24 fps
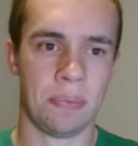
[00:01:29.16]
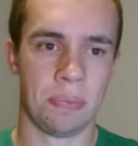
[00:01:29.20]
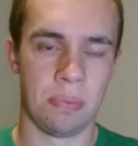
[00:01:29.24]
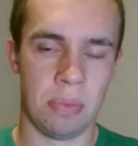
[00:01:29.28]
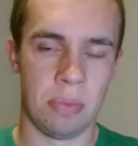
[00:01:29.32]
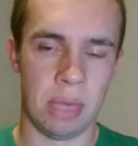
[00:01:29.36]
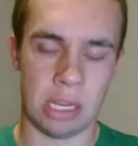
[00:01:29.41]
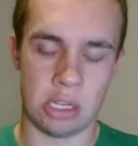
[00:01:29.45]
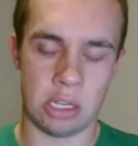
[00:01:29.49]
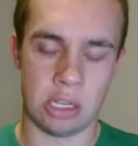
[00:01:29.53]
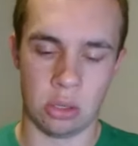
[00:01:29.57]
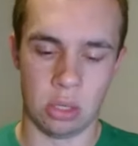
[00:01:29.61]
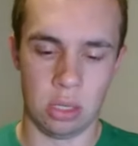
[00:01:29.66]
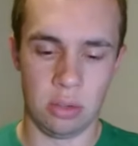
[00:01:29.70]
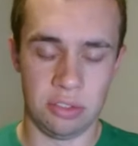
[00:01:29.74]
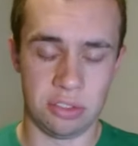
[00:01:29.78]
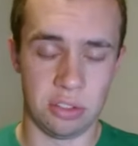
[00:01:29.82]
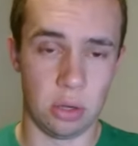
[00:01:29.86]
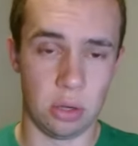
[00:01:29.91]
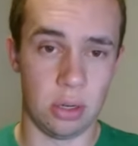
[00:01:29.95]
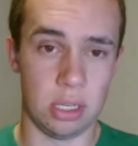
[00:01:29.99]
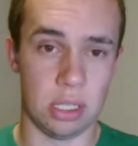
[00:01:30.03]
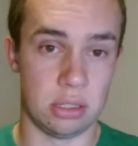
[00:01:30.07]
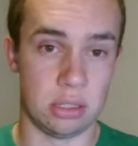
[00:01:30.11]
Yeah, Jahlil
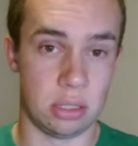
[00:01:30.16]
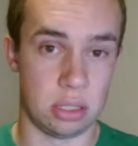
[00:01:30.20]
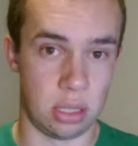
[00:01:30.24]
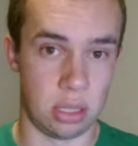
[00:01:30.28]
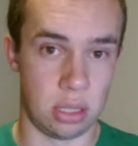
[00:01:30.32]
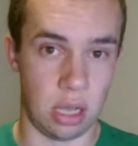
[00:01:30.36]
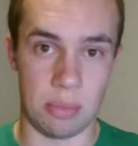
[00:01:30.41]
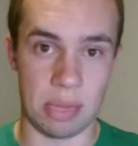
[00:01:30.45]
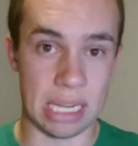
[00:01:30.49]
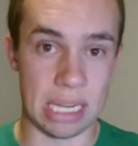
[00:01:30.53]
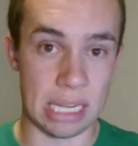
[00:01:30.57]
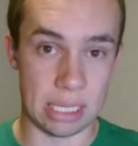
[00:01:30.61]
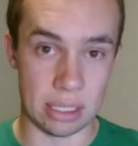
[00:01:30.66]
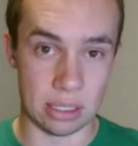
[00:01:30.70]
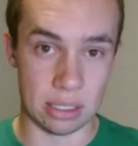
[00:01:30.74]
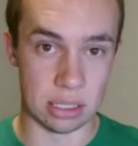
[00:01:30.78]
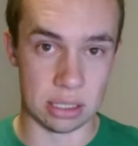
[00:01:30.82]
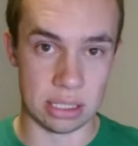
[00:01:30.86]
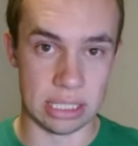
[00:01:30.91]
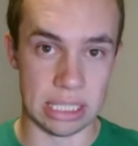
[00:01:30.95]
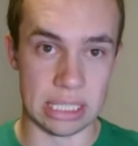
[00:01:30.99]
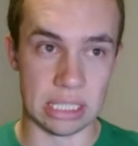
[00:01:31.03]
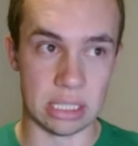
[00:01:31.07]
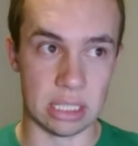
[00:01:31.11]
Florence coming into the
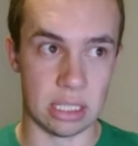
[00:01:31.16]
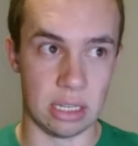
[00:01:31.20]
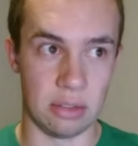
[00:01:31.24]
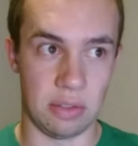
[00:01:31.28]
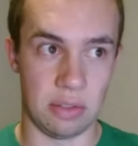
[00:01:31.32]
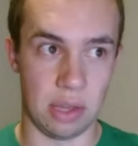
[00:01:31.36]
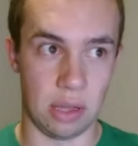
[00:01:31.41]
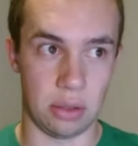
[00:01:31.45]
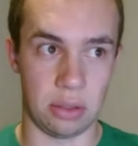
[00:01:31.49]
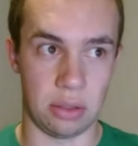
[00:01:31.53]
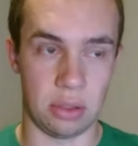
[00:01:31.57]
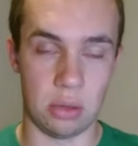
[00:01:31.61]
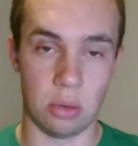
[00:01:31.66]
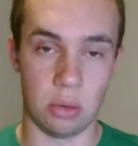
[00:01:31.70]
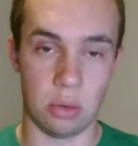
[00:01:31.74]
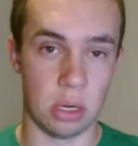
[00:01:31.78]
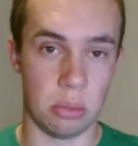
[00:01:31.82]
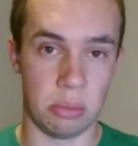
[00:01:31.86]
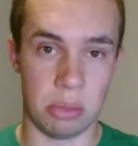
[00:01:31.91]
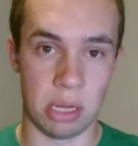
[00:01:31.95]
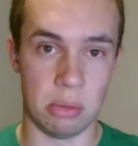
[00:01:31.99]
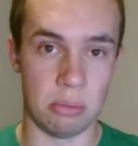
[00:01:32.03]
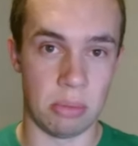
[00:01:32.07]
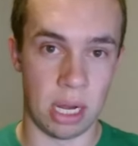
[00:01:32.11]
season, if healthy, would
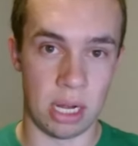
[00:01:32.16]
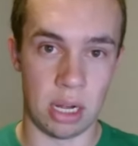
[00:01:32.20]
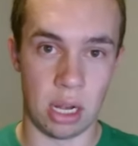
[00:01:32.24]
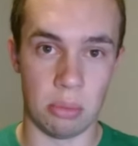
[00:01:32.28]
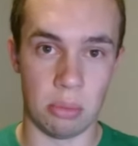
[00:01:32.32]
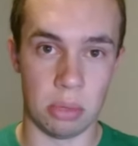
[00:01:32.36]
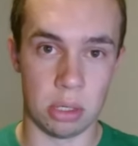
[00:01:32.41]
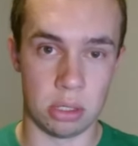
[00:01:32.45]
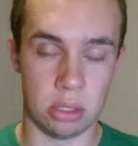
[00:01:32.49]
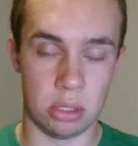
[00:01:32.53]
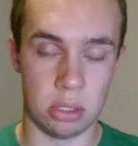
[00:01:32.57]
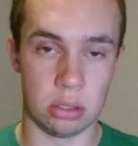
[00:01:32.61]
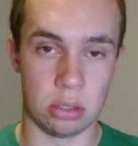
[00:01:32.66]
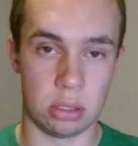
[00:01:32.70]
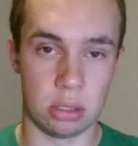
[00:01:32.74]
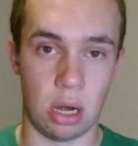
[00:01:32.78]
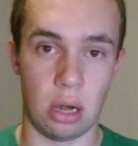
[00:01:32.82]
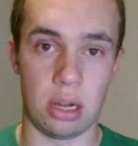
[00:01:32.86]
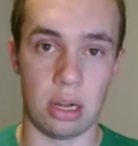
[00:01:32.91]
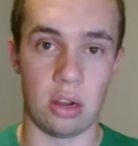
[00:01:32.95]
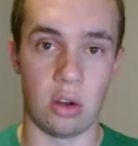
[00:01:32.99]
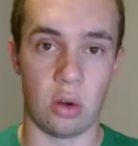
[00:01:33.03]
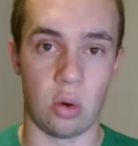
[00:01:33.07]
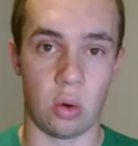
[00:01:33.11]
have been my number two
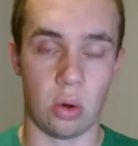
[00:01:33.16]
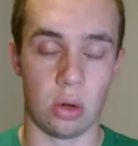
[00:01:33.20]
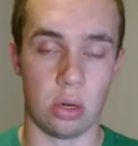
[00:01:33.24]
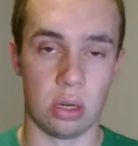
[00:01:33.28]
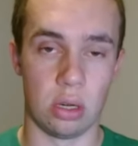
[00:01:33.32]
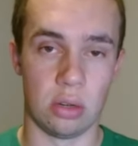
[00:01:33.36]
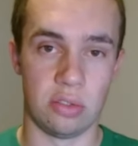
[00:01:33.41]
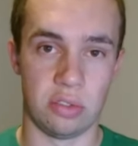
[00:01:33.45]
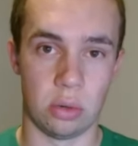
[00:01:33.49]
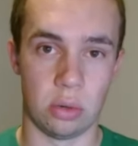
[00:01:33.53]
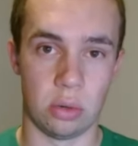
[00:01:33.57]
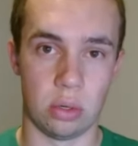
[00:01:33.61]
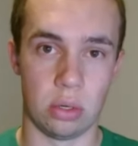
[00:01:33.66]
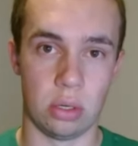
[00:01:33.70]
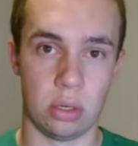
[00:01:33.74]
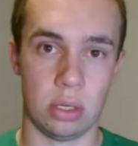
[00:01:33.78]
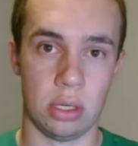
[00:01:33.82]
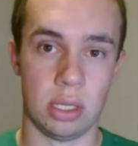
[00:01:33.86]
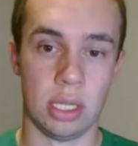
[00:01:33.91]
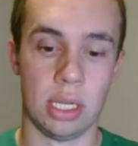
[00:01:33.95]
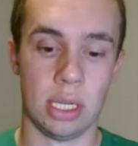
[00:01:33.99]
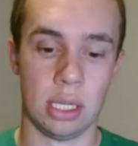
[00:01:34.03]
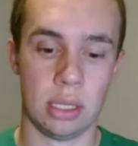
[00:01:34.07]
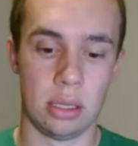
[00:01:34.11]
starting corner
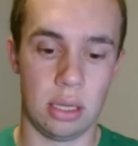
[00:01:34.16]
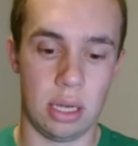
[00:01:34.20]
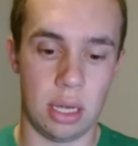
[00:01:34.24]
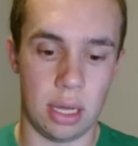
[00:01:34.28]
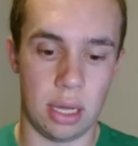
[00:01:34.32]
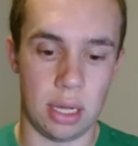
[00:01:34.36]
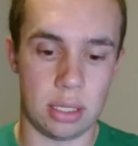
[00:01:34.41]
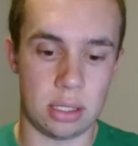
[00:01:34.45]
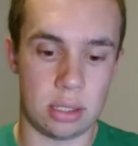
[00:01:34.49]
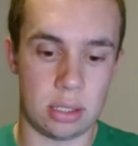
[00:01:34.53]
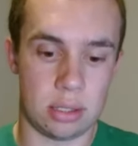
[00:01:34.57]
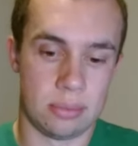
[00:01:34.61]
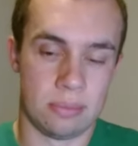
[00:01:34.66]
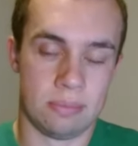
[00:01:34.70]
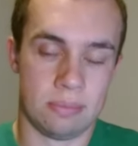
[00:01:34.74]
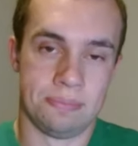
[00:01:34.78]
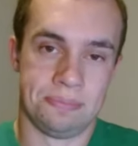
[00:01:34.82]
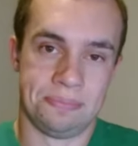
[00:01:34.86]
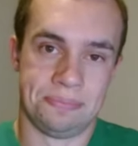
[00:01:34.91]
for the Ducks.